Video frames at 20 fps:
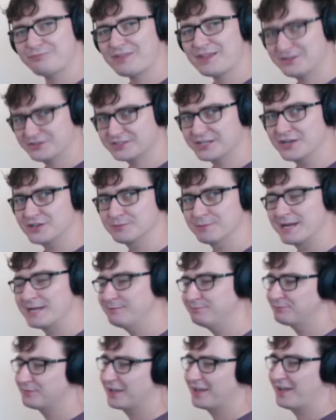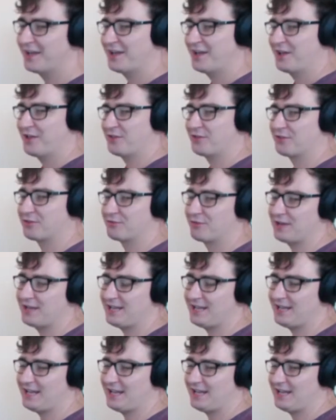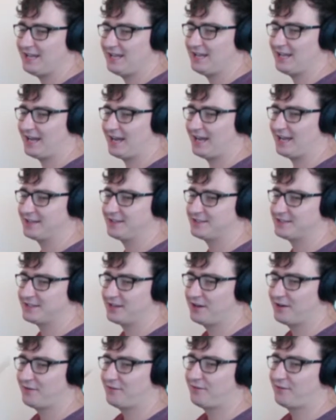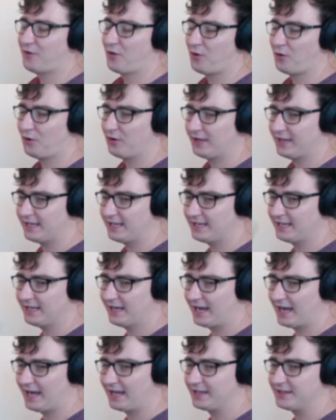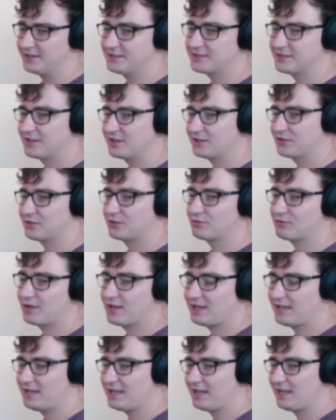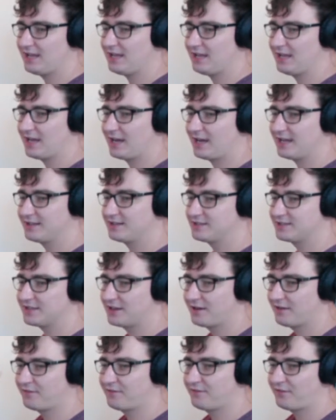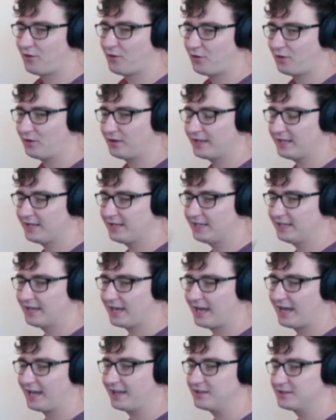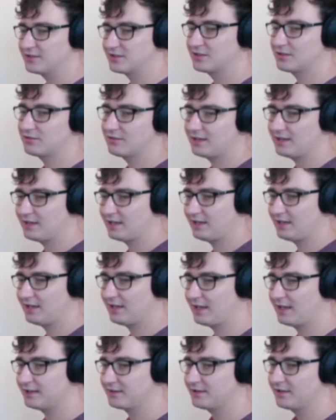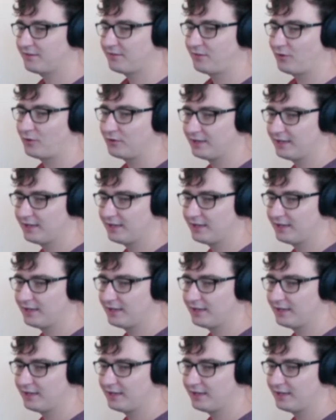Excuse me. Three E and uh, four E and. Three E and a four E and three E and a four